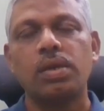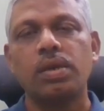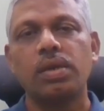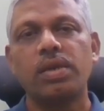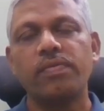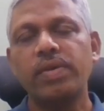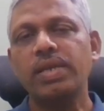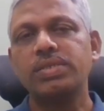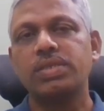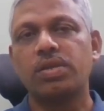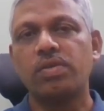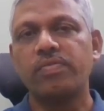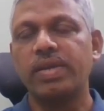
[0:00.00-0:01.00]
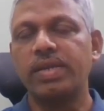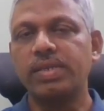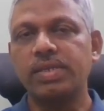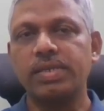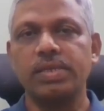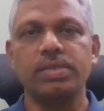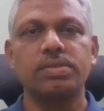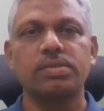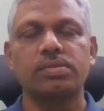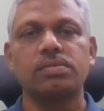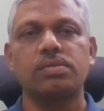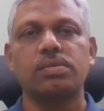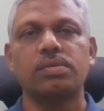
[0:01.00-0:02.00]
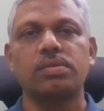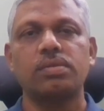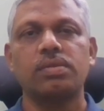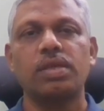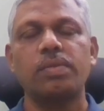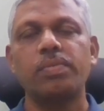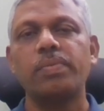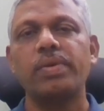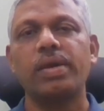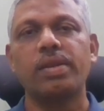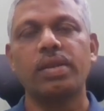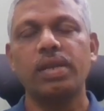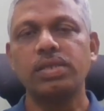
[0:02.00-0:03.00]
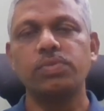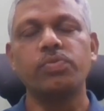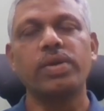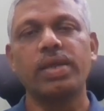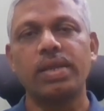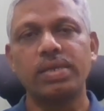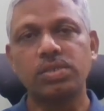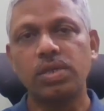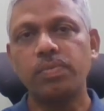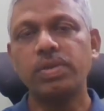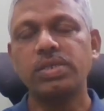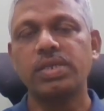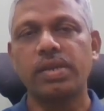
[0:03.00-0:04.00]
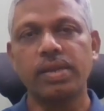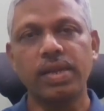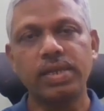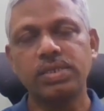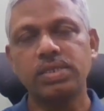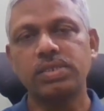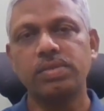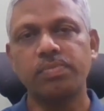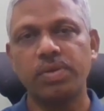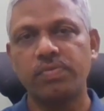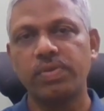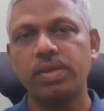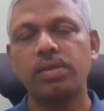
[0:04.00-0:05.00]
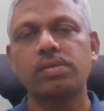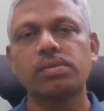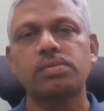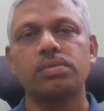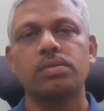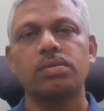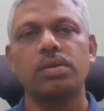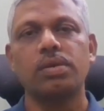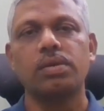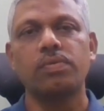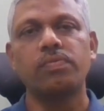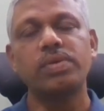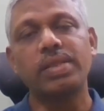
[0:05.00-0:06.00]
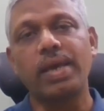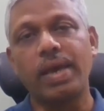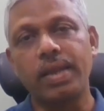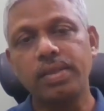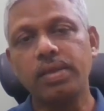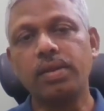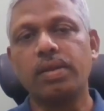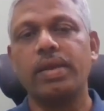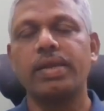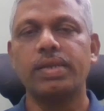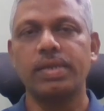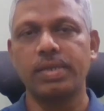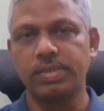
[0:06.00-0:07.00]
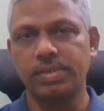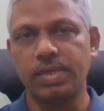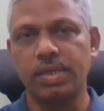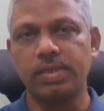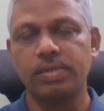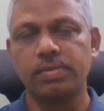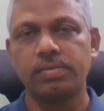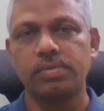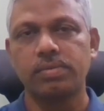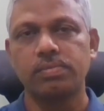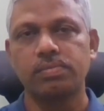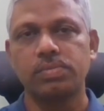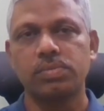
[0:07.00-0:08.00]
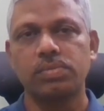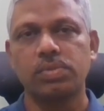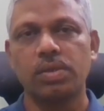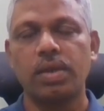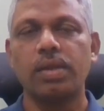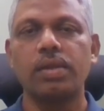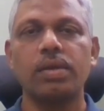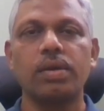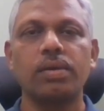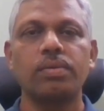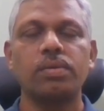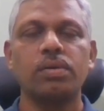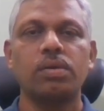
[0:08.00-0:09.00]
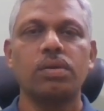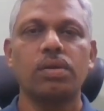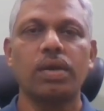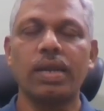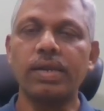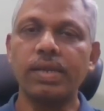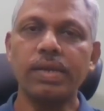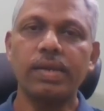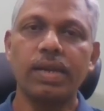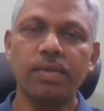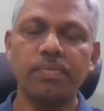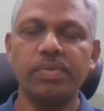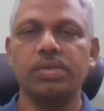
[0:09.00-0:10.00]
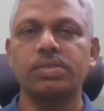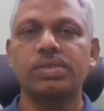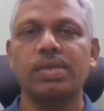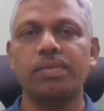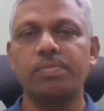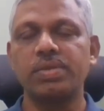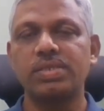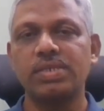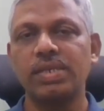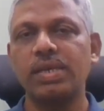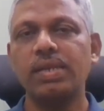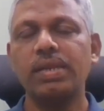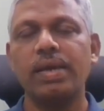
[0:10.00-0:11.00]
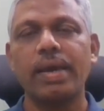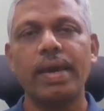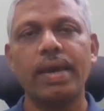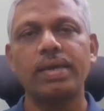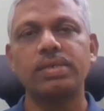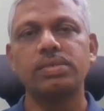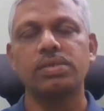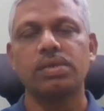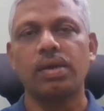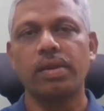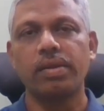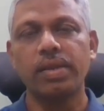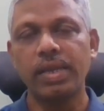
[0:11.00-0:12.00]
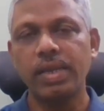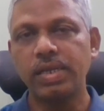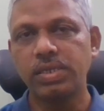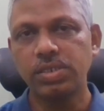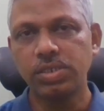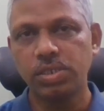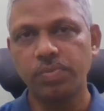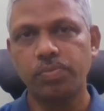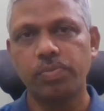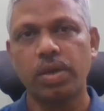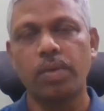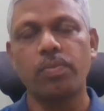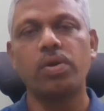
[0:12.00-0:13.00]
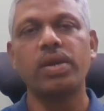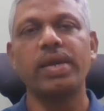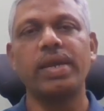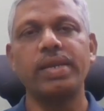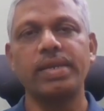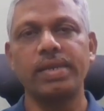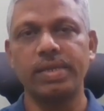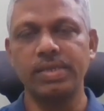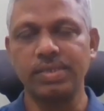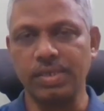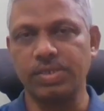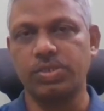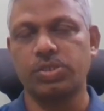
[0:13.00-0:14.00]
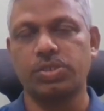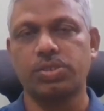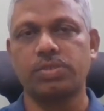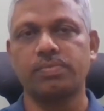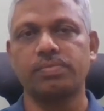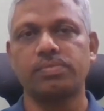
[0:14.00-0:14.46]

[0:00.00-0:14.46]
Given a set of entities, there may be a relation. We can establish a relationship with another entity set, and entire database can be seen as a relationship among entity sets.